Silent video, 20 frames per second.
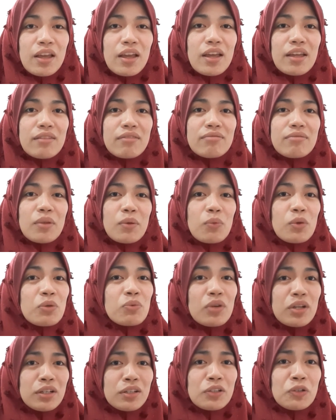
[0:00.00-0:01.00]
And
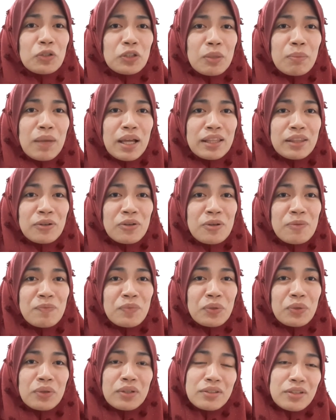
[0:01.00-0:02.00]
when we're in Cotabato
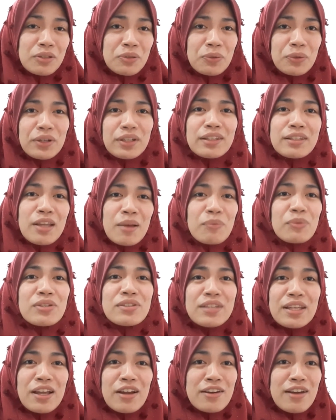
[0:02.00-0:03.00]
or in the north, some would
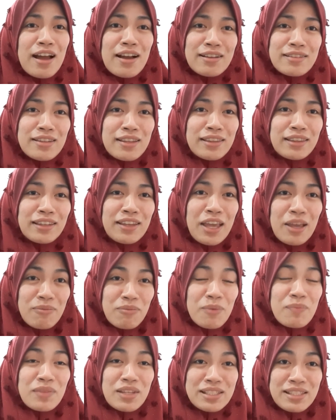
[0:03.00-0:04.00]
say our accent came
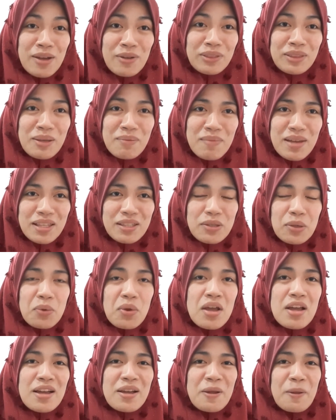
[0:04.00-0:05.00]
from the south naman.
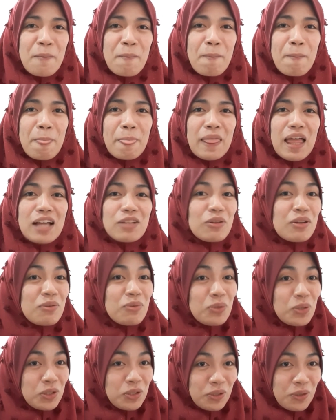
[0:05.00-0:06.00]
So actually
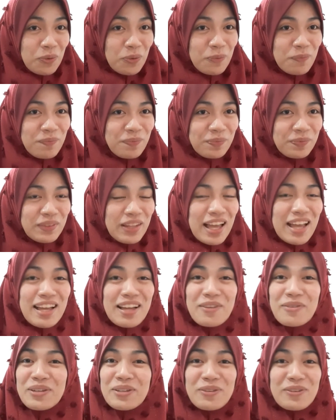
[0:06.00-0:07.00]
we don't know.
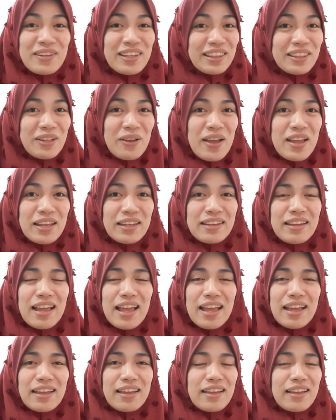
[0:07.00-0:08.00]
We do not know, and
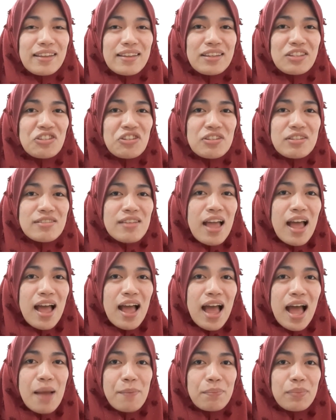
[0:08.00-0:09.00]
it just
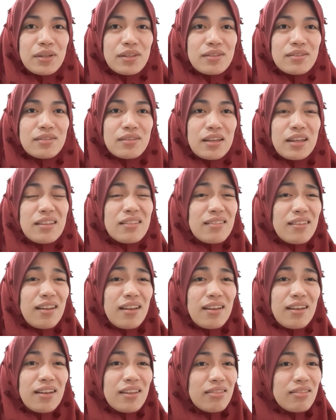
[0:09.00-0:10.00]
happens. It
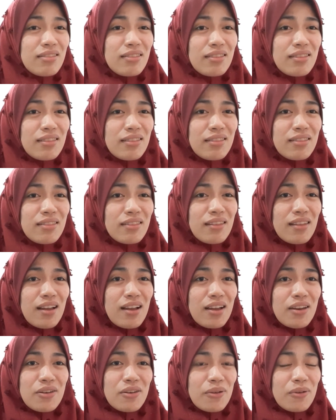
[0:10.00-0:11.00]

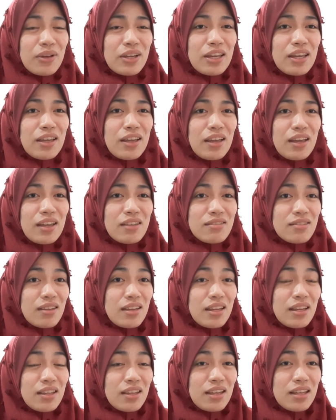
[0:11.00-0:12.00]
I don't know. Is
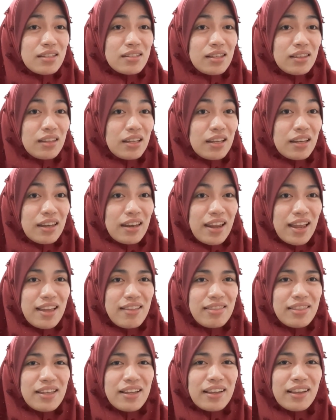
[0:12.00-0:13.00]
it innate?